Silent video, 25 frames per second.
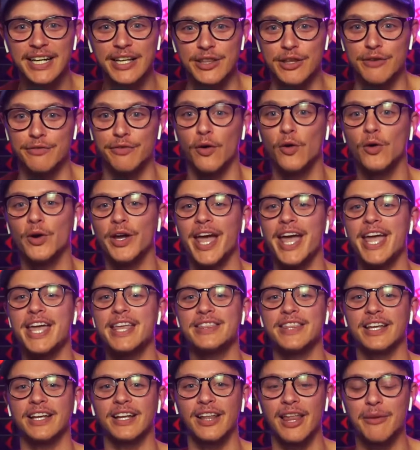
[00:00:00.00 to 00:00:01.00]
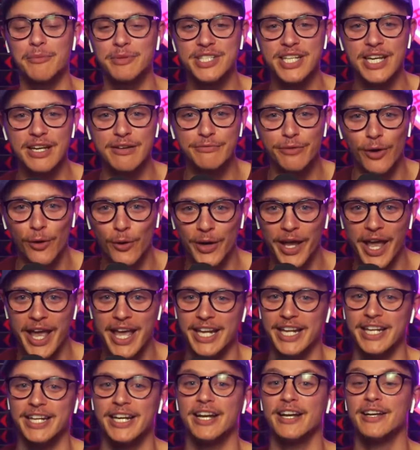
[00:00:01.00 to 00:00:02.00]
the Vulgate, the Clementine
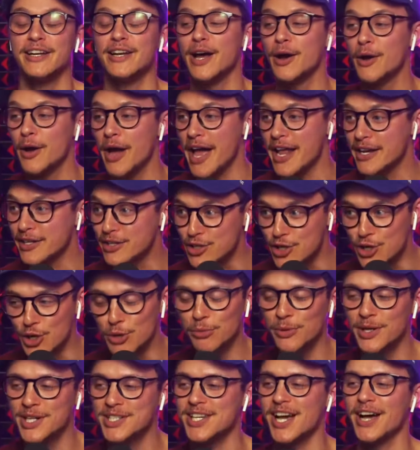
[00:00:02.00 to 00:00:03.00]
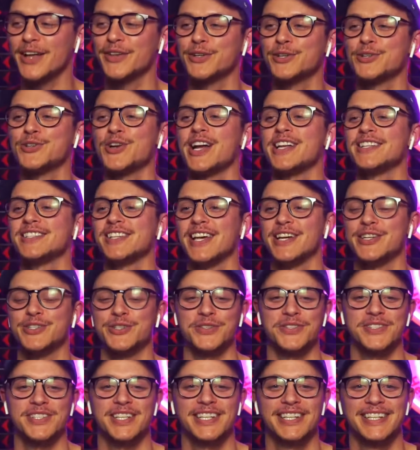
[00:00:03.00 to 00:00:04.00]
Vulgate, and numerous other
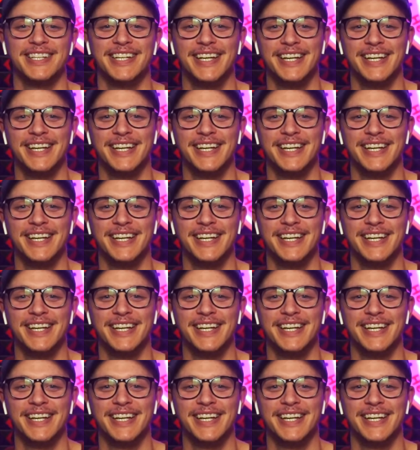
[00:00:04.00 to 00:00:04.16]
translations.